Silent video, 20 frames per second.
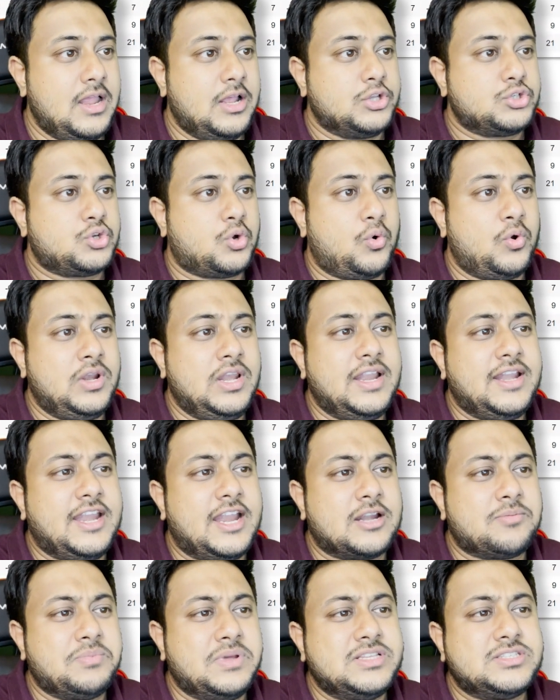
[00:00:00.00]
So only
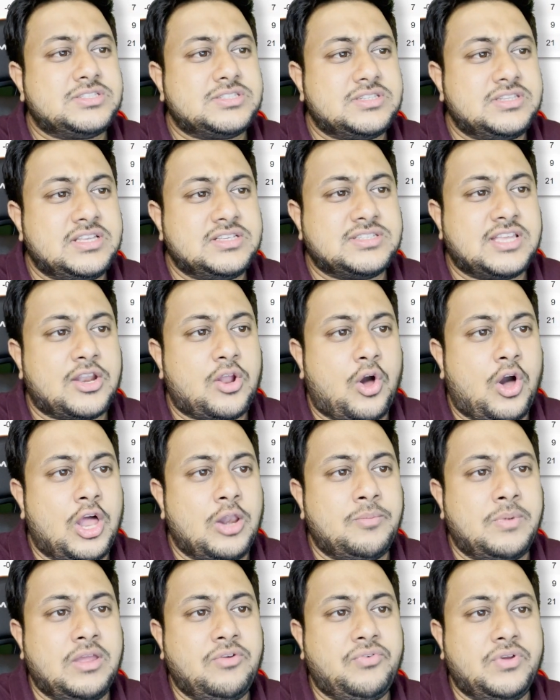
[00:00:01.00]
date means these are all
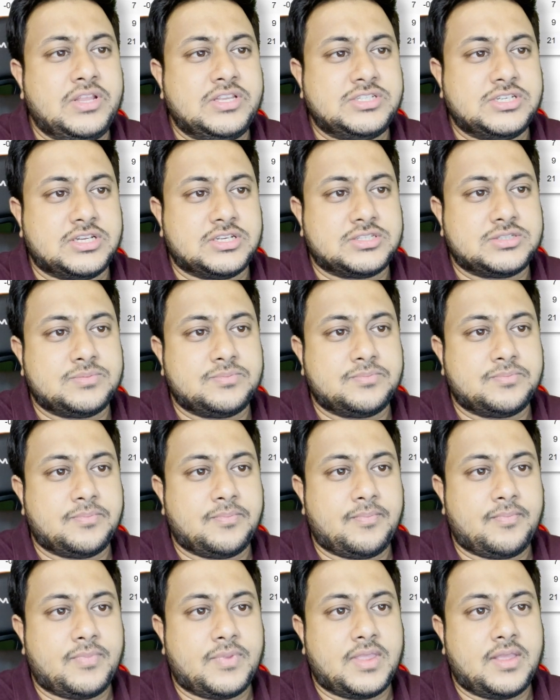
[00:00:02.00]
my features,
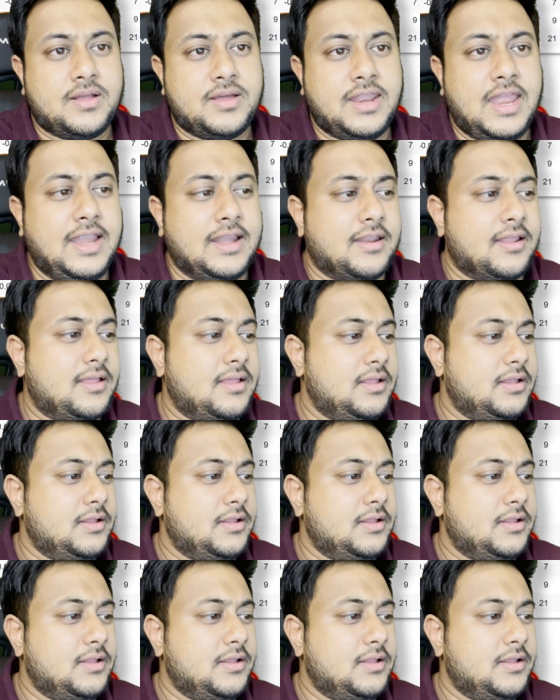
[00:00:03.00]
right?